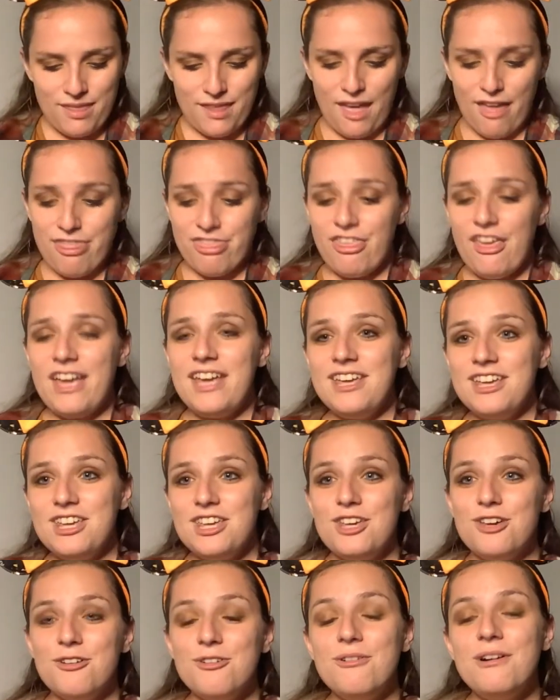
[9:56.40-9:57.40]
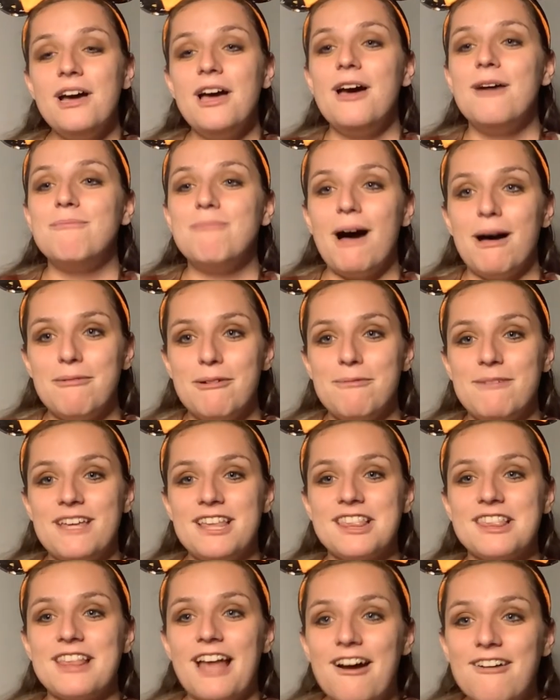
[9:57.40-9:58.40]
Thank you, Mama Bee,
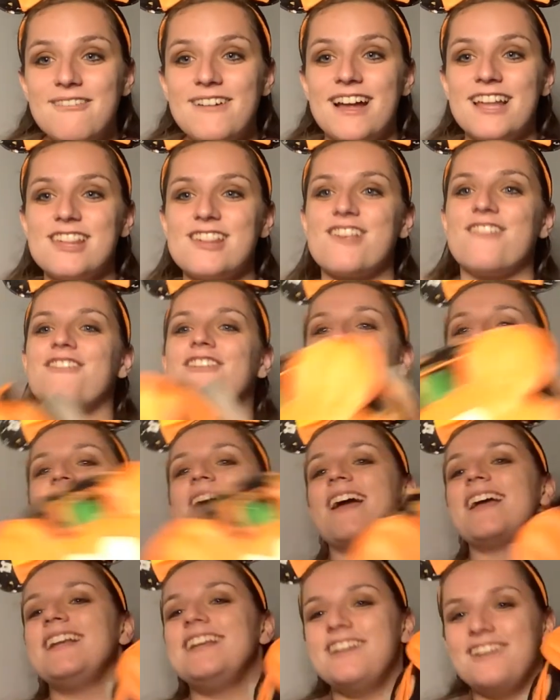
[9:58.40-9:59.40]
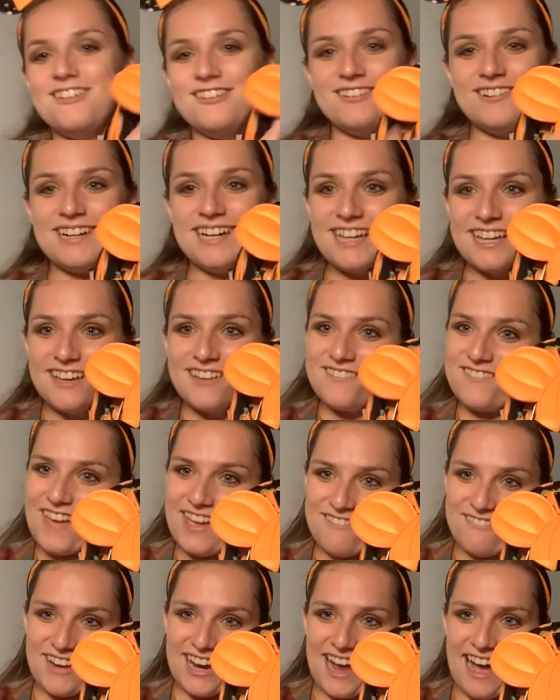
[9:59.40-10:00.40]
so much for my new
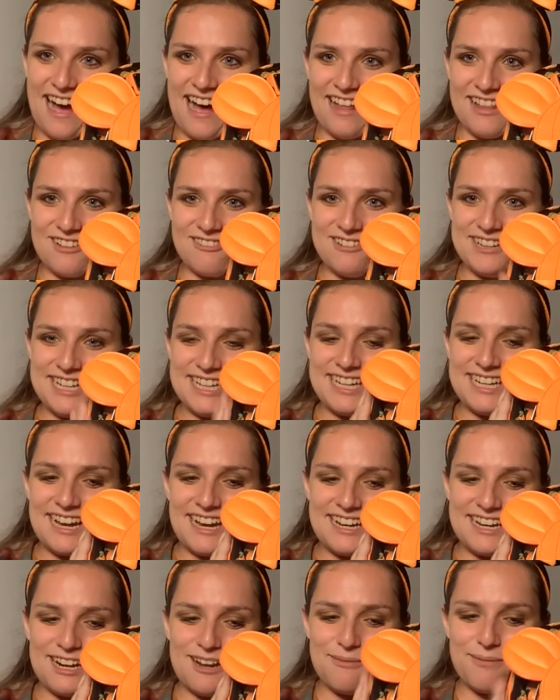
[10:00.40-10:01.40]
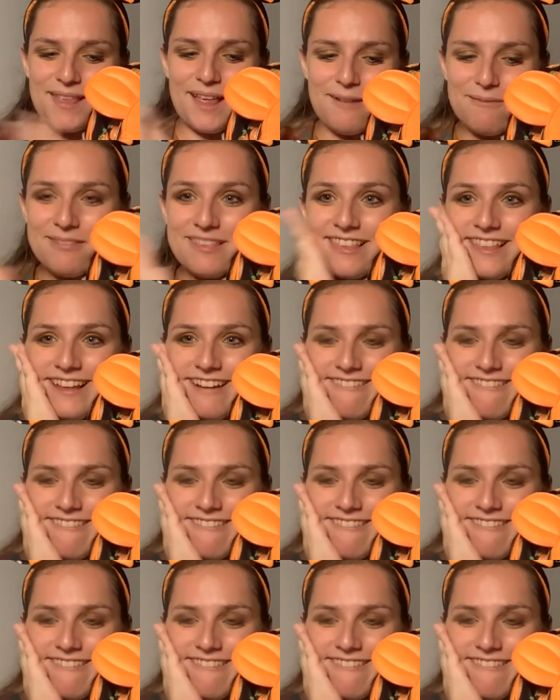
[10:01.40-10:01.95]
favorite Halloweeny items. I'm so